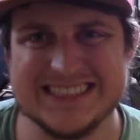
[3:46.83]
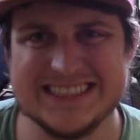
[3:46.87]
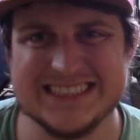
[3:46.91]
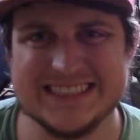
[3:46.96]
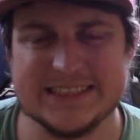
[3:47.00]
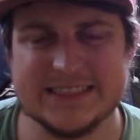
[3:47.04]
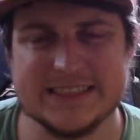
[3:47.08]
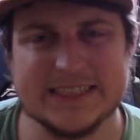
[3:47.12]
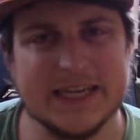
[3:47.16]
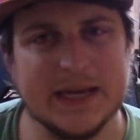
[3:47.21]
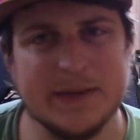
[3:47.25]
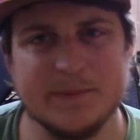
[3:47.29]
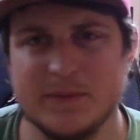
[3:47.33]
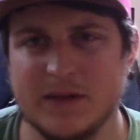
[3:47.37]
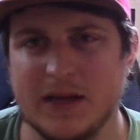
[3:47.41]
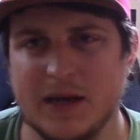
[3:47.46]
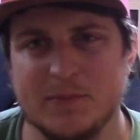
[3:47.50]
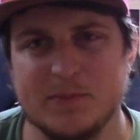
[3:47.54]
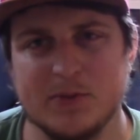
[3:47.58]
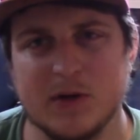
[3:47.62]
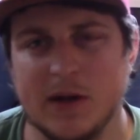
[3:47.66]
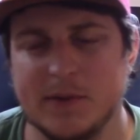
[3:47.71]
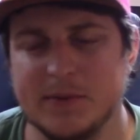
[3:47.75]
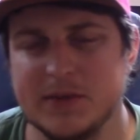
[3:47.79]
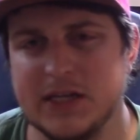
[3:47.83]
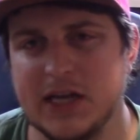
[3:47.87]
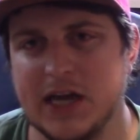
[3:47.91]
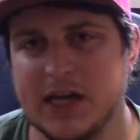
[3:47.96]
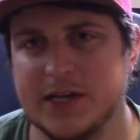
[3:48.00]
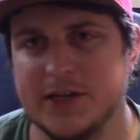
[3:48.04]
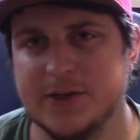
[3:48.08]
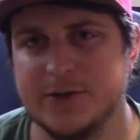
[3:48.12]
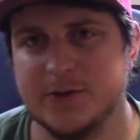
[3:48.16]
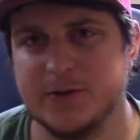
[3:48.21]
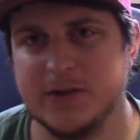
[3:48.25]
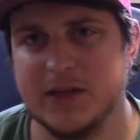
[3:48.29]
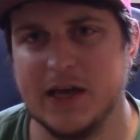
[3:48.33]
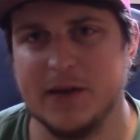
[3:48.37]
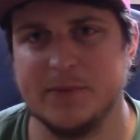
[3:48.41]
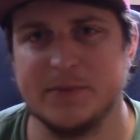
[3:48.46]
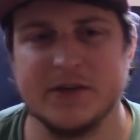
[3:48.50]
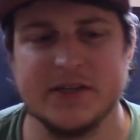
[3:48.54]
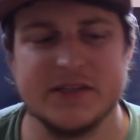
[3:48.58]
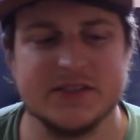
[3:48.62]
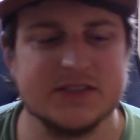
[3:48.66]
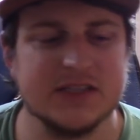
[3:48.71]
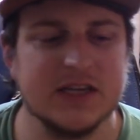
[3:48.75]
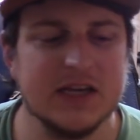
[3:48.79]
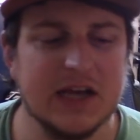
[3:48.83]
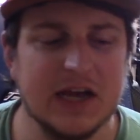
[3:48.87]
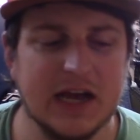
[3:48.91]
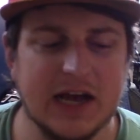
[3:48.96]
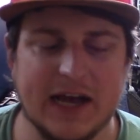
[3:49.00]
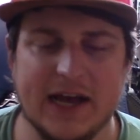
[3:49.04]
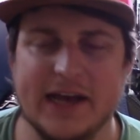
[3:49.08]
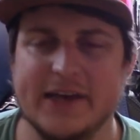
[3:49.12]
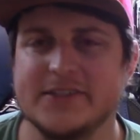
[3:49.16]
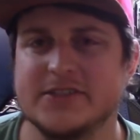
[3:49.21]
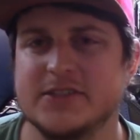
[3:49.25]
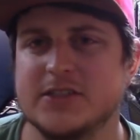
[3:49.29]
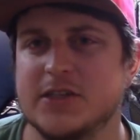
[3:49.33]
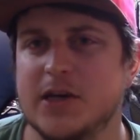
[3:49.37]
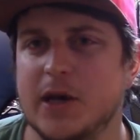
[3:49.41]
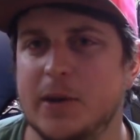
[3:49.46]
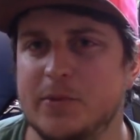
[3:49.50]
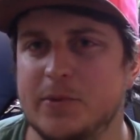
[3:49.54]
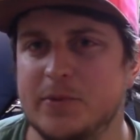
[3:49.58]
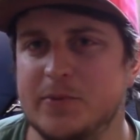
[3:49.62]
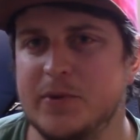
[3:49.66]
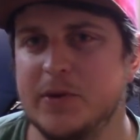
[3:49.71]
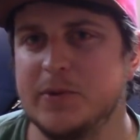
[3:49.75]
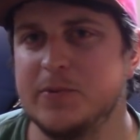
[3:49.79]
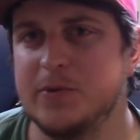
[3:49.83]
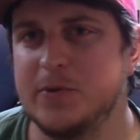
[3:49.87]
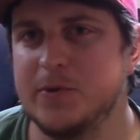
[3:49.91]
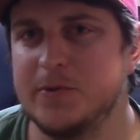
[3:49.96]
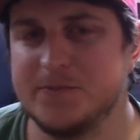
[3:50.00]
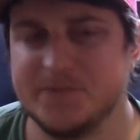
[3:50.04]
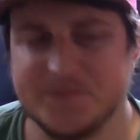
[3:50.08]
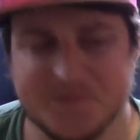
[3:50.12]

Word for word: see, I'm, I'm probably not going to do that, because I asked a couple people,